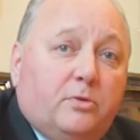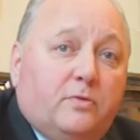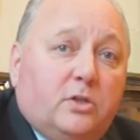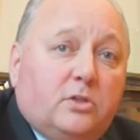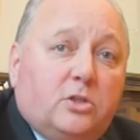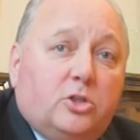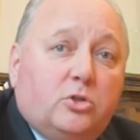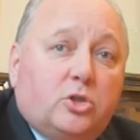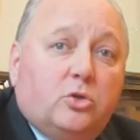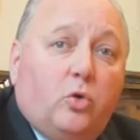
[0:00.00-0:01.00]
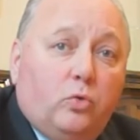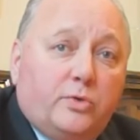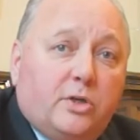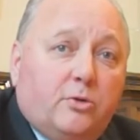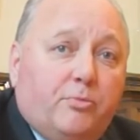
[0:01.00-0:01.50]
of the institution
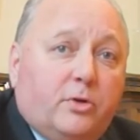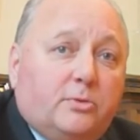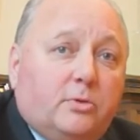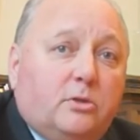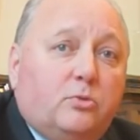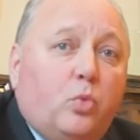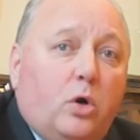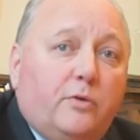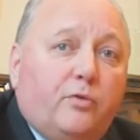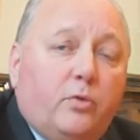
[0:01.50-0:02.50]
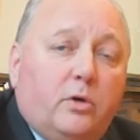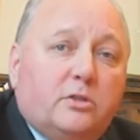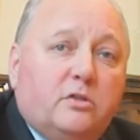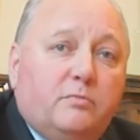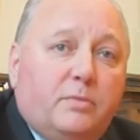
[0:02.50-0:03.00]
also brings with it a wide
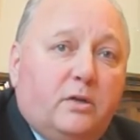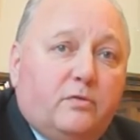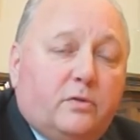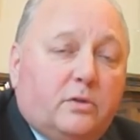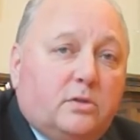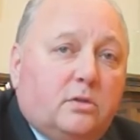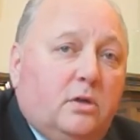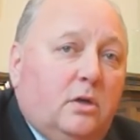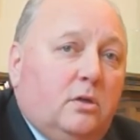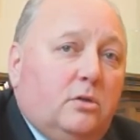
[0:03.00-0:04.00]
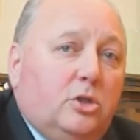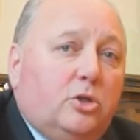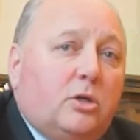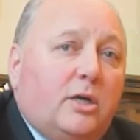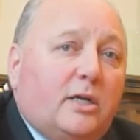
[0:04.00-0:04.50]
variety of benefits that
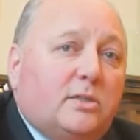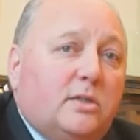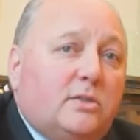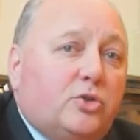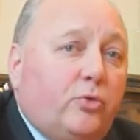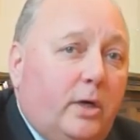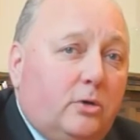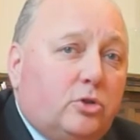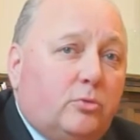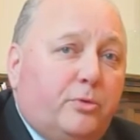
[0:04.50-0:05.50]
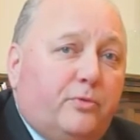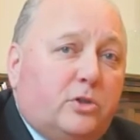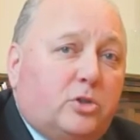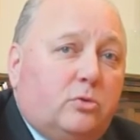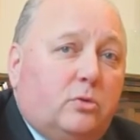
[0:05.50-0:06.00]
you can access throughout your
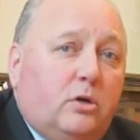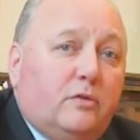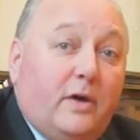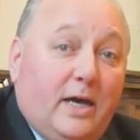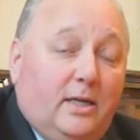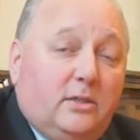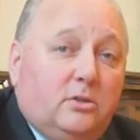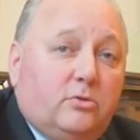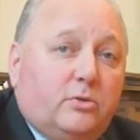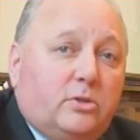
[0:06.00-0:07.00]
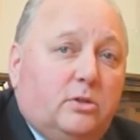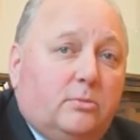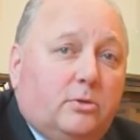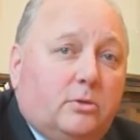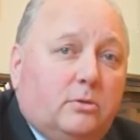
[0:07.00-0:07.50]
professional life and into
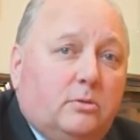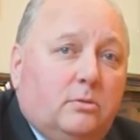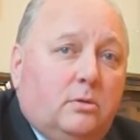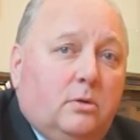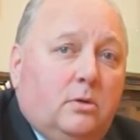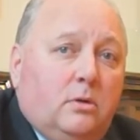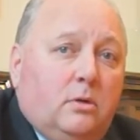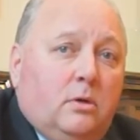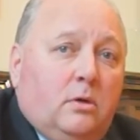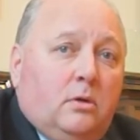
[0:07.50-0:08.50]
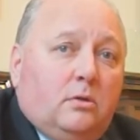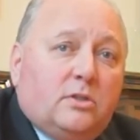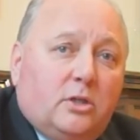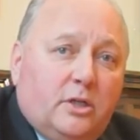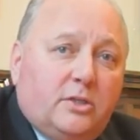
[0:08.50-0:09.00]
retirement.
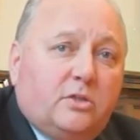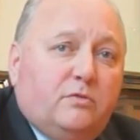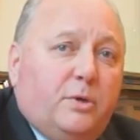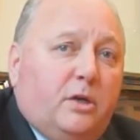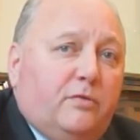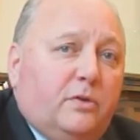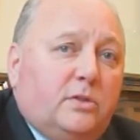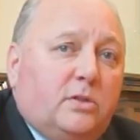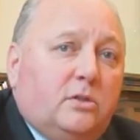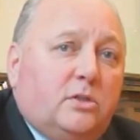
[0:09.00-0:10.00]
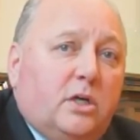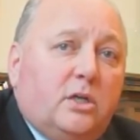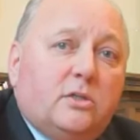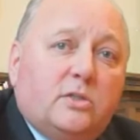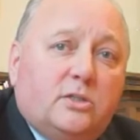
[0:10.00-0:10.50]
There's a list of benefits
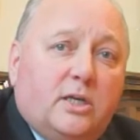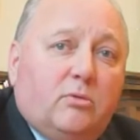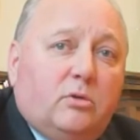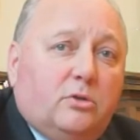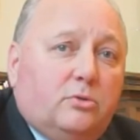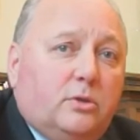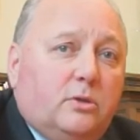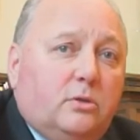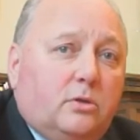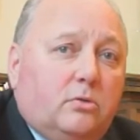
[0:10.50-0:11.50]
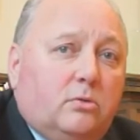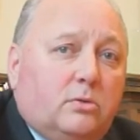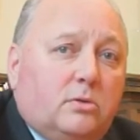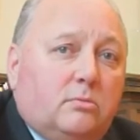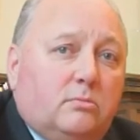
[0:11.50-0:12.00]
contained as a download within the
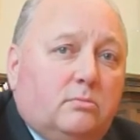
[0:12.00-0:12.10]
course.